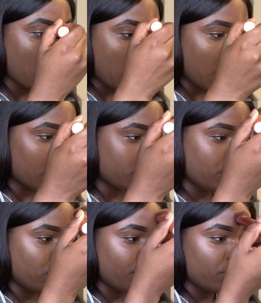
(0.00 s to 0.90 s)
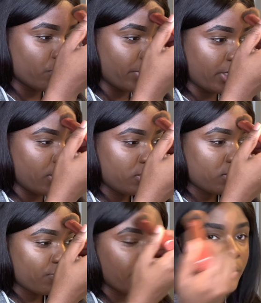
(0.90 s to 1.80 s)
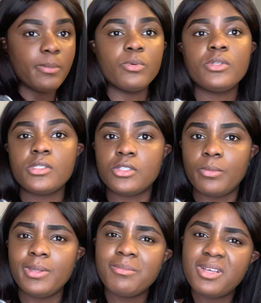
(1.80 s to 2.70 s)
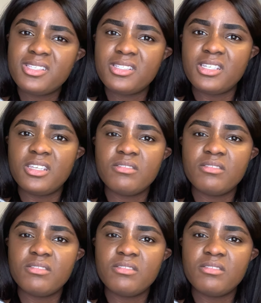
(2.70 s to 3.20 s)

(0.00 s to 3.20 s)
as a human race for people to still be musty.